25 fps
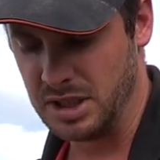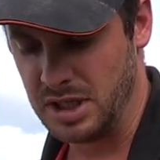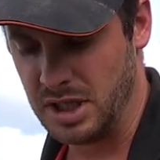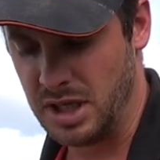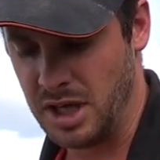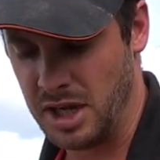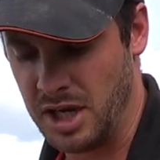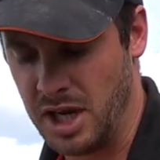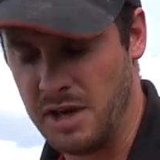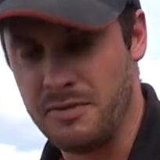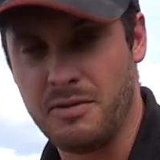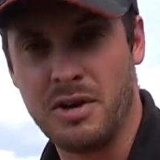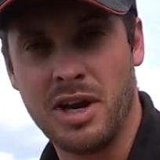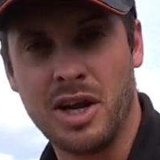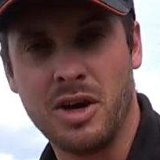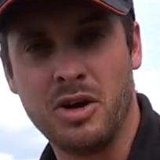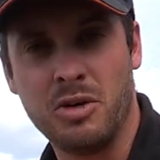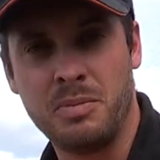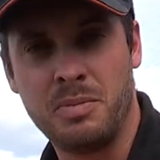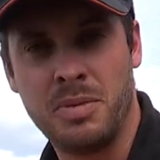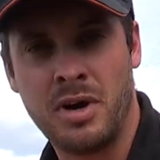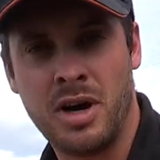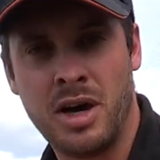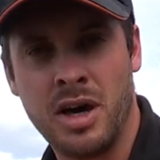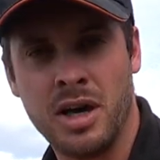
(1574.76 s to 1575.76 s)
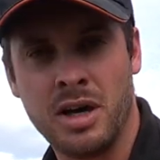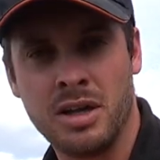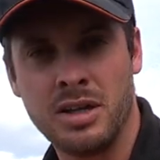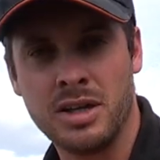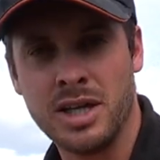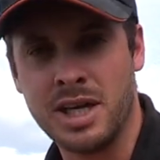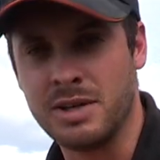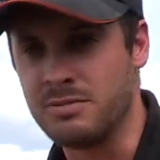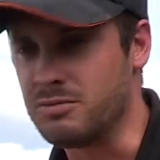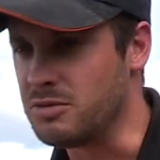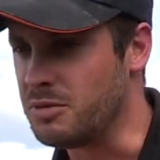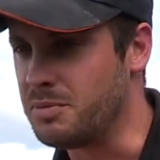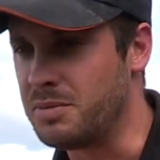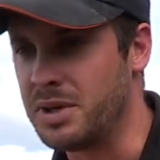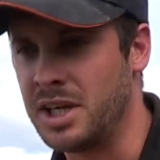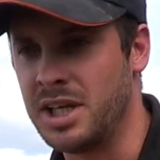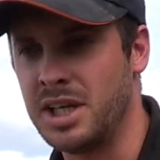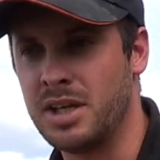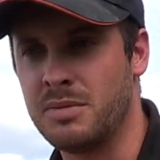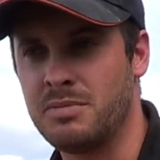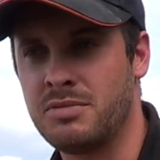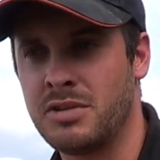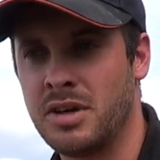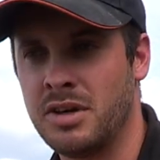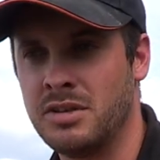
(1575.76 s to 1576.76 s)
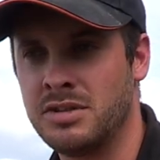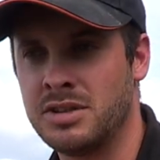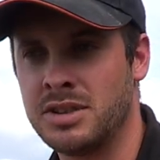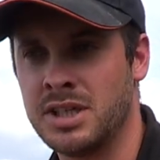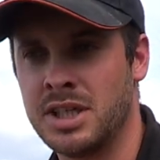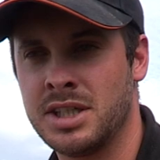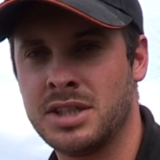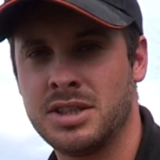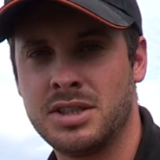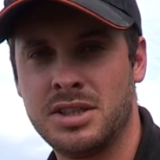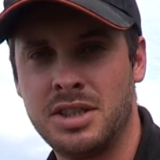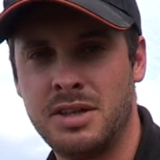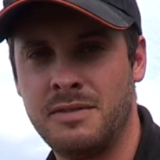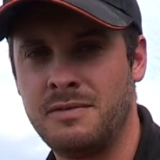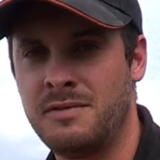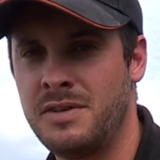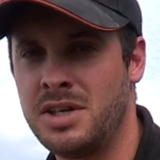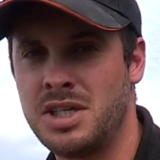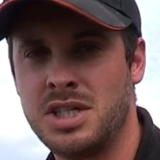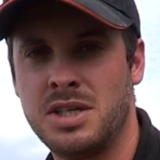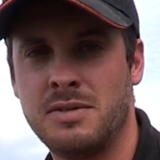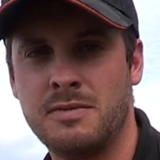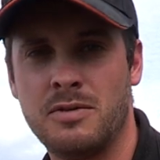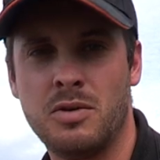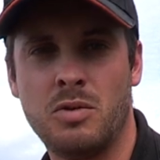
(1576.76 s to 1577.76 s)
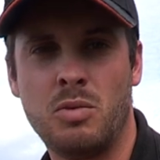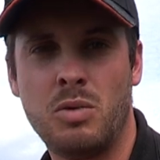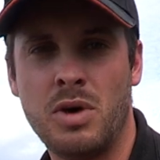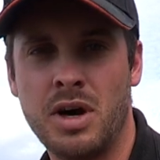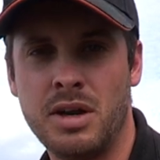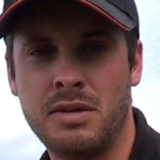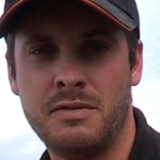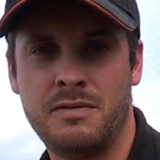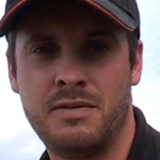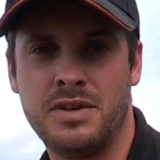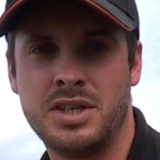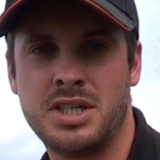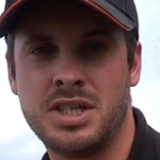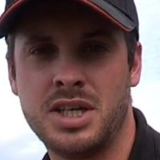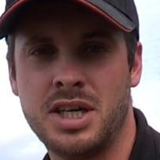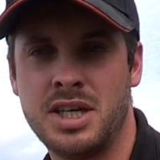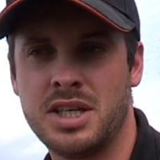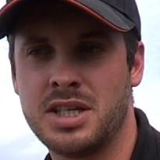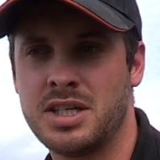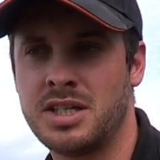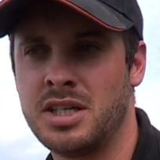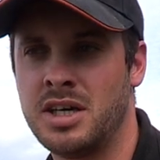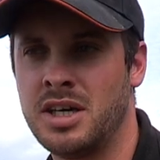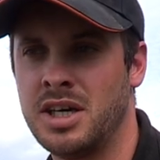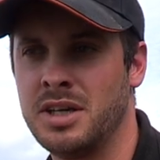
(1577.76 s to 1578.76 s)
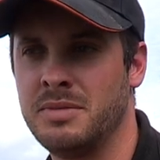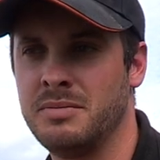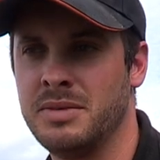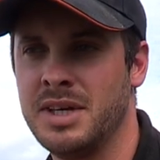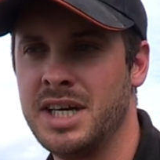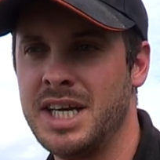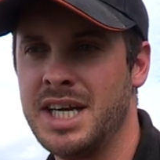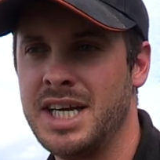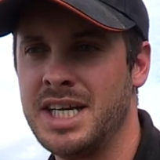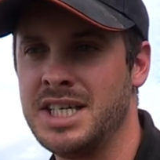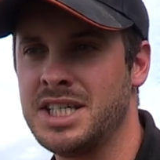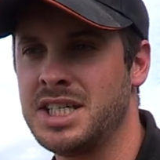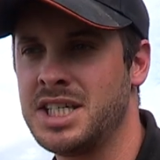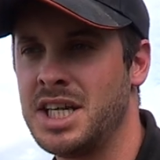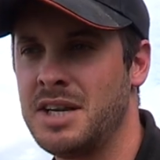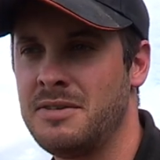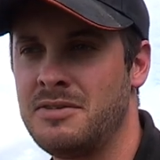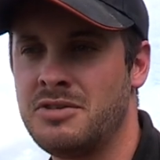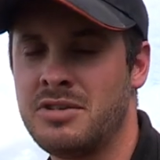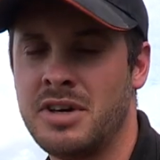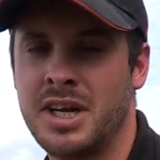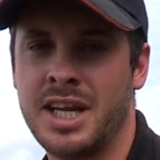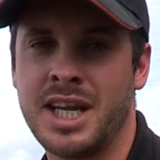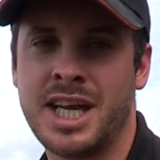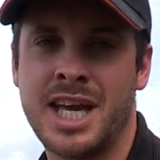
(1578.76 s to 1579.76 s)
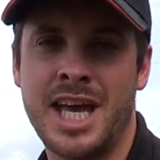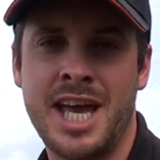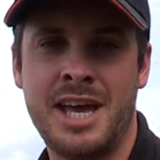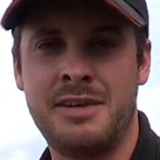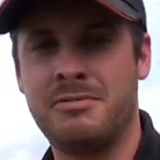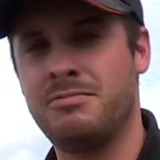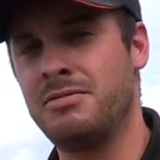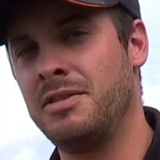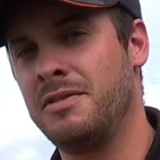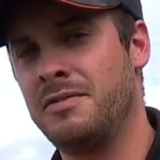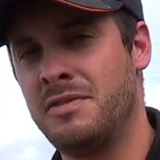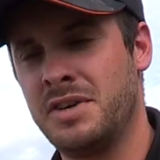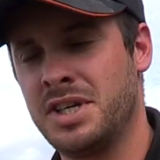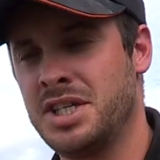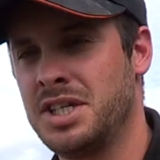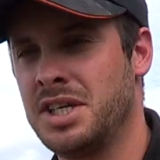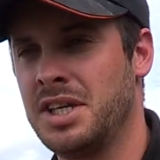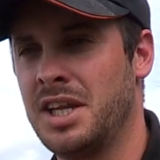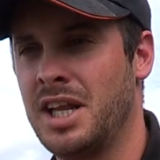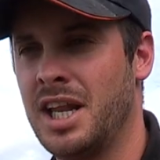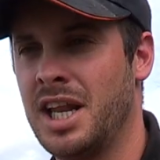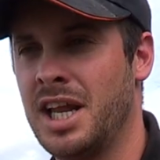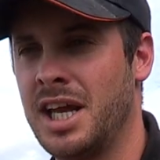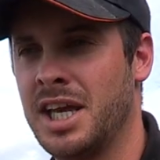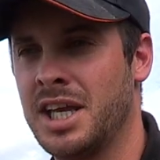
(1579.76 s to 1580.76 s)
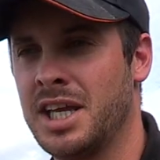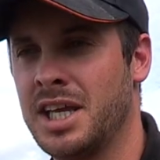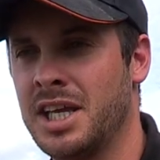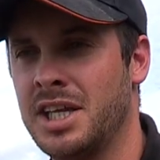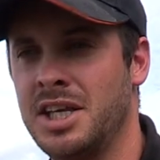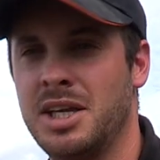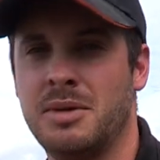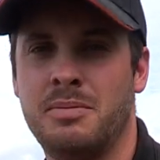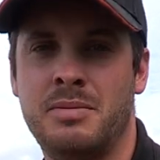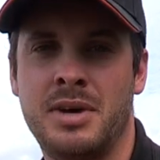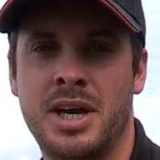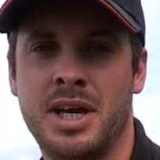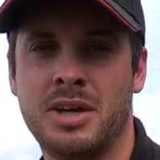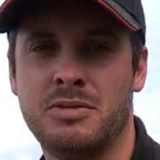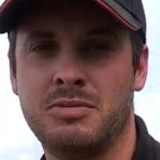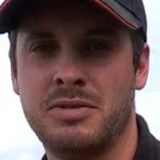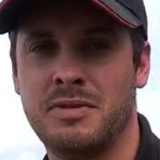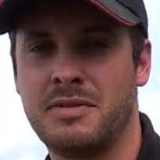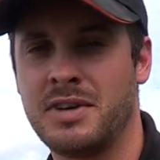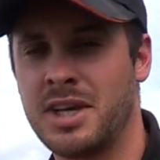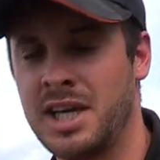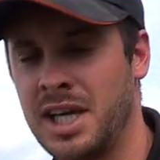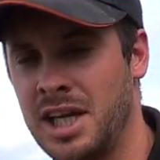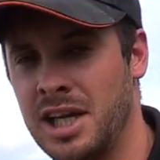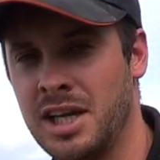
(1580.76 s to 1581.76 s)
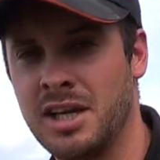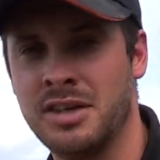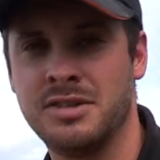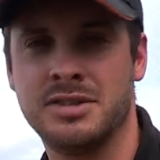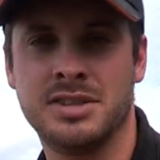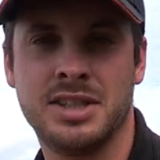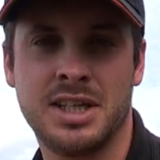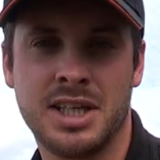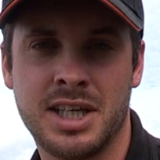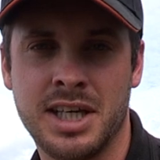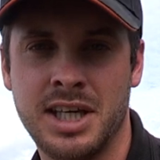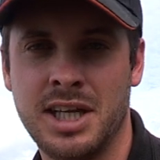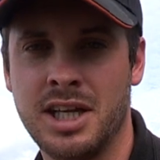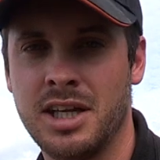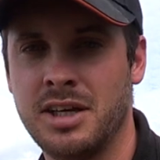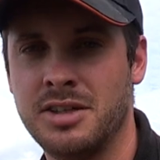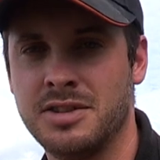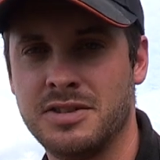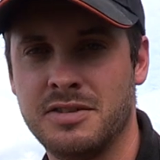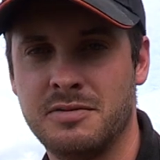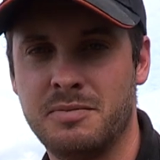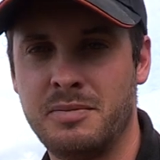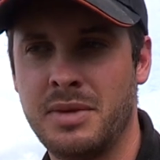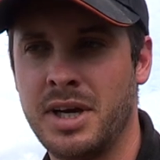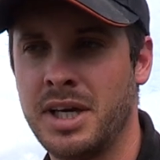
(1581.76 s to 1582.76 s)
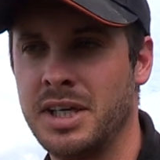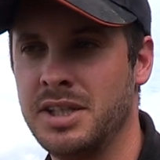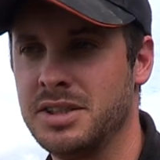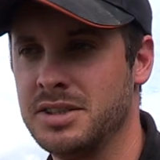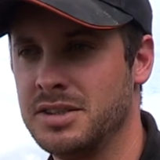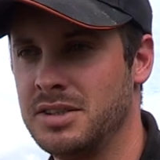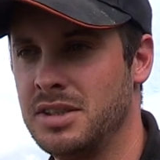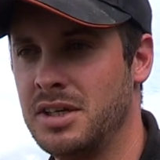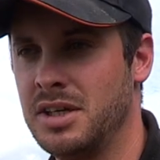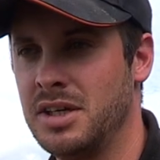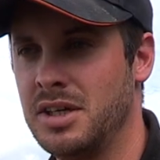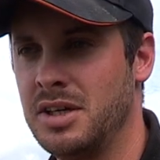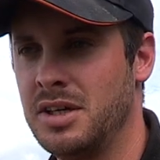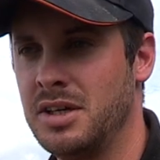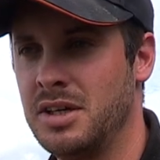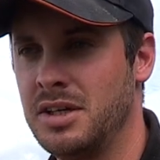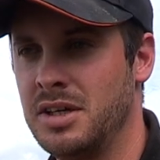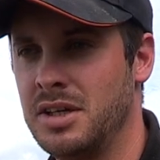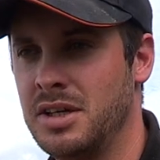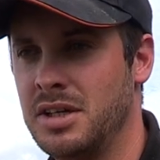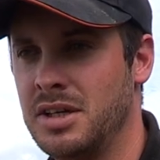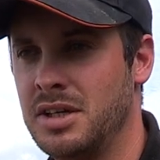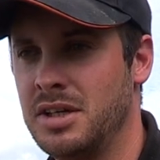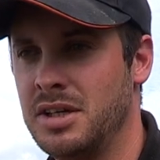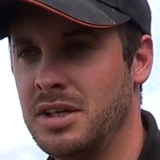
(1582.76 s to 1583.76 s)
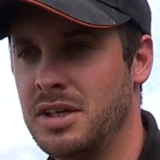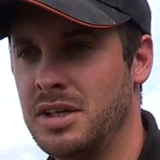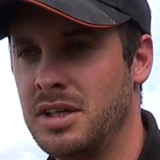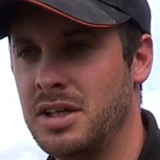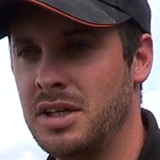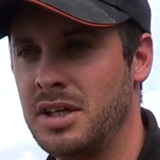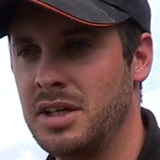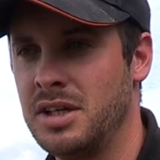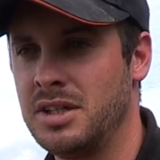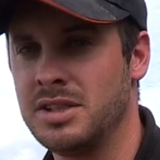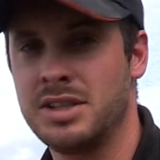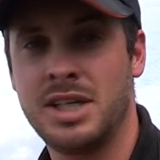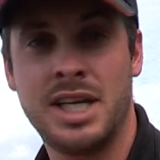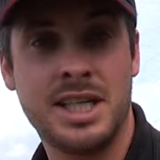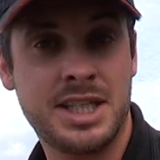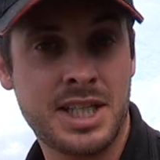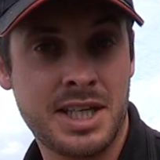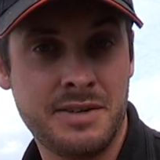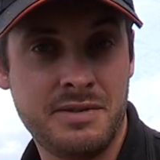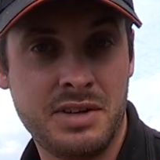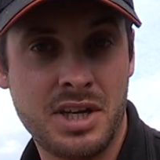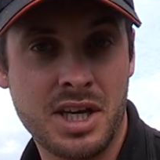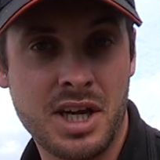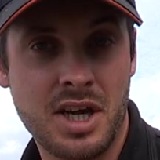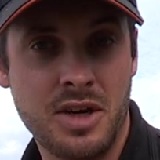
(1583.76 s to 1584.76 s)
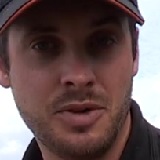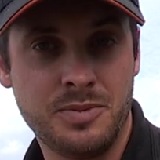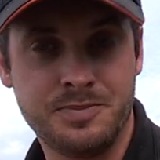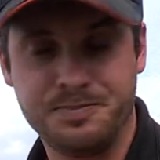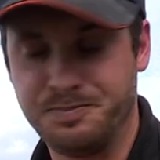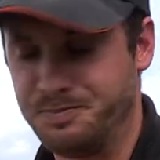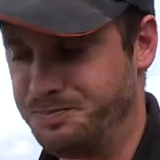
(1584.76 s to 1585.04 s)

another little pile and repeat the process. You're fishing for one fish at a time instead of trying to get every fish in the lake in your peg with kilos and kilos of bait. So let's give it a go.